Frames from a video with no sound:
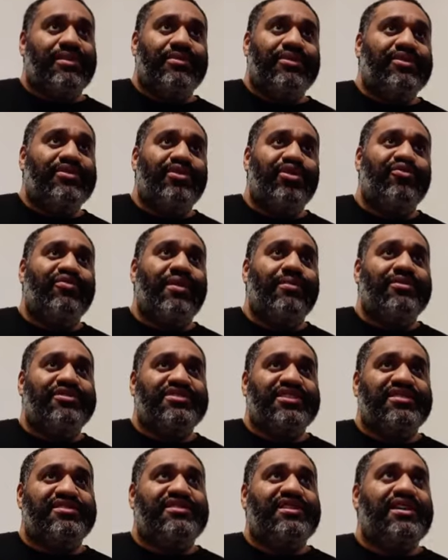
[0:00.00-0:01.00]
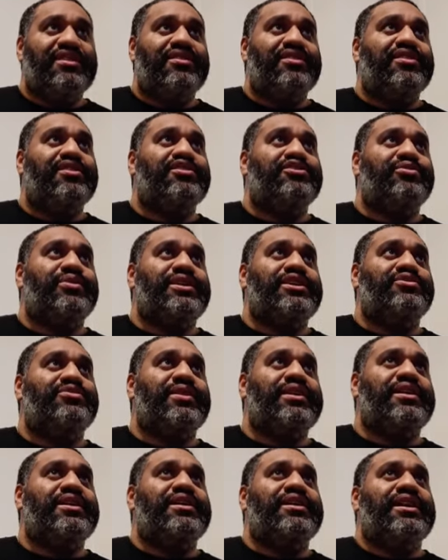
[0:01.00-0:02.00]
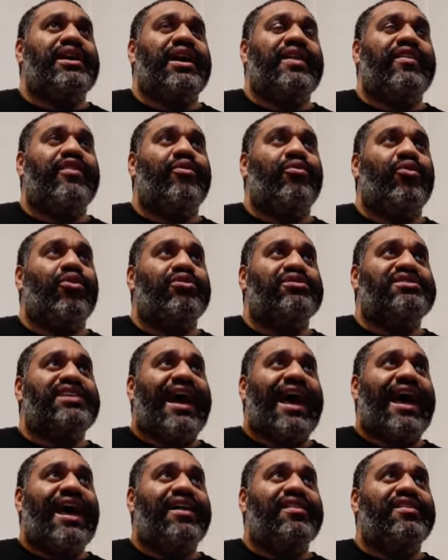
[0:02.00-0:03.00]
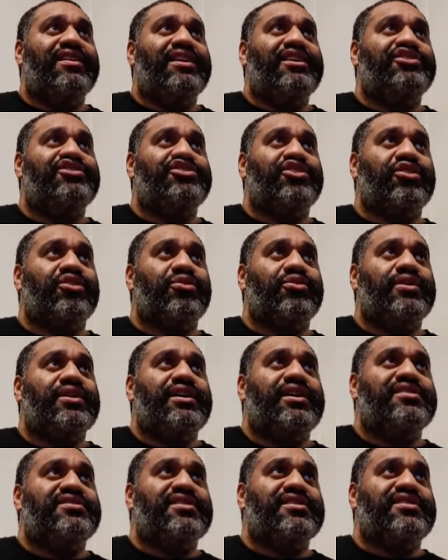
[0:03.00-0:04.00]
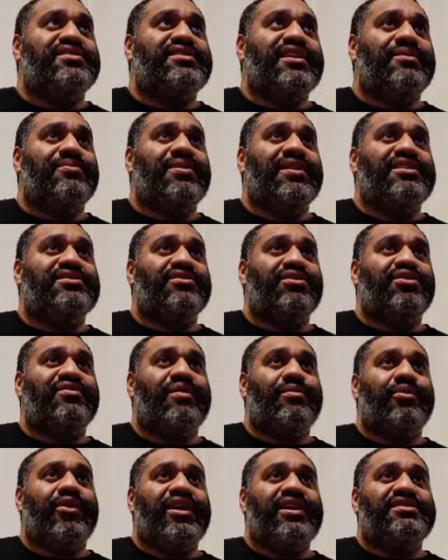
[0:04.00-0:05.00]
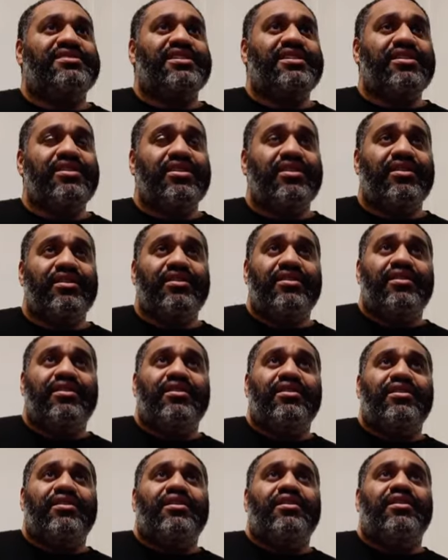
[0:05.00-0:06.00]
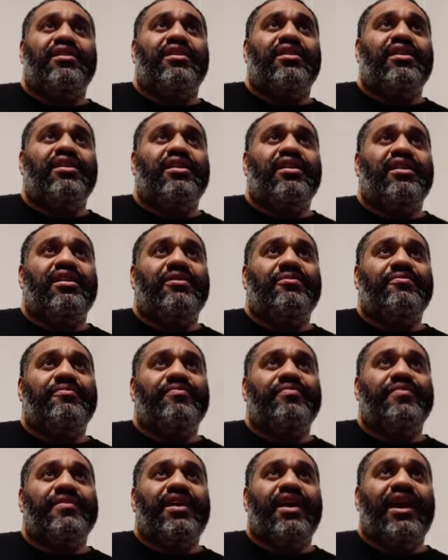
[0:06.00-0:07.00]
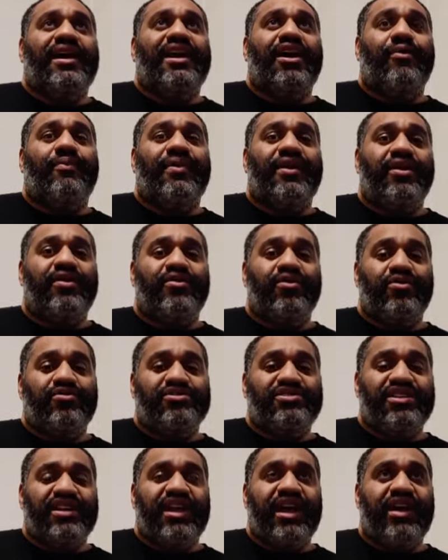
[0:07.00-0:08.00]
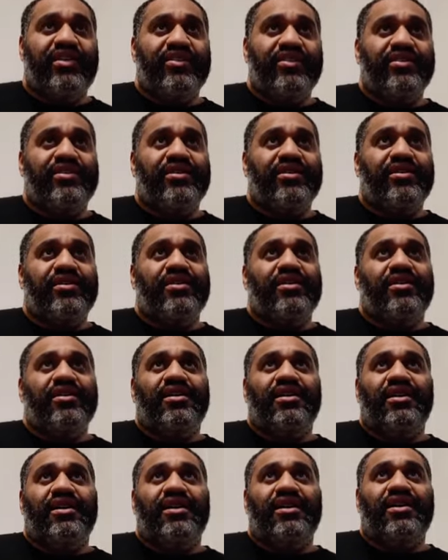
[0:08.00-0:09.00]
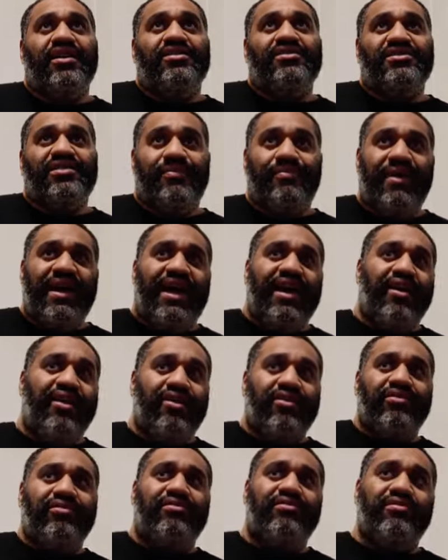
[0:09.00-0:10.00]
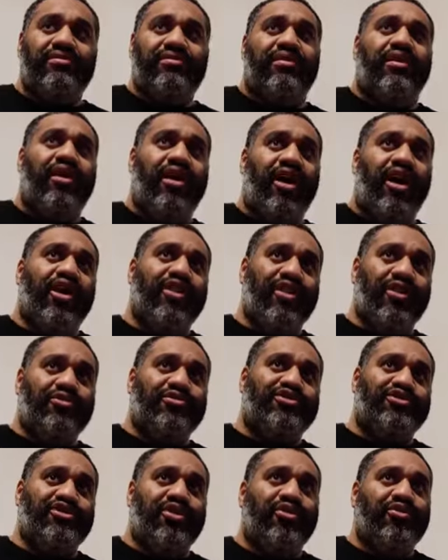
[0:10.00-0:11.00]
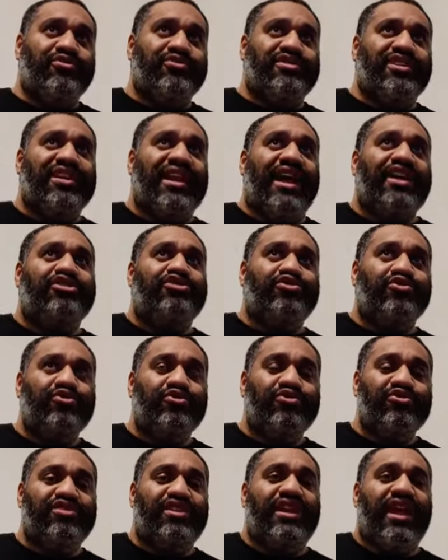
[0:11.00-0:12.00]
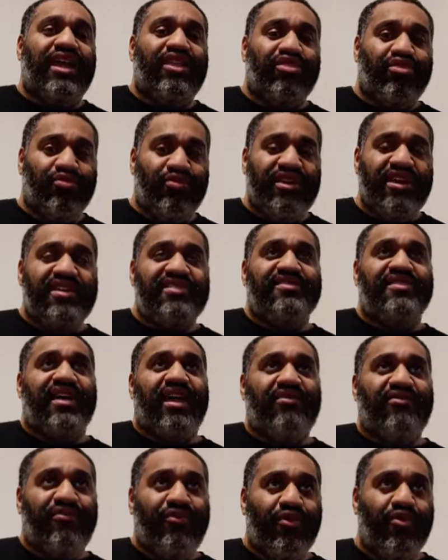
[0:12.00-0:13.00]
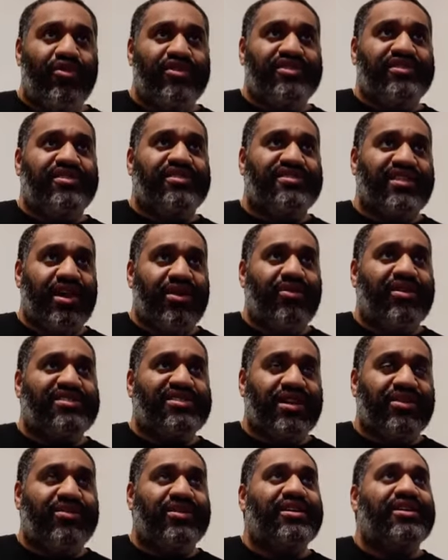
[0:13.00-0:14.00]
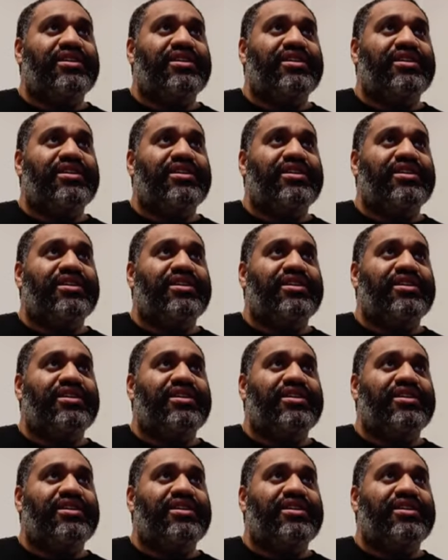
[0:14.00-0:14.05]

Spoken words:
November 16th, 2020. And then the World Tag League show is going to take place on November 18th. And I'll pair those together to pair all those shows, the Night 2s, the Night 3s, the Night 4s, etc.,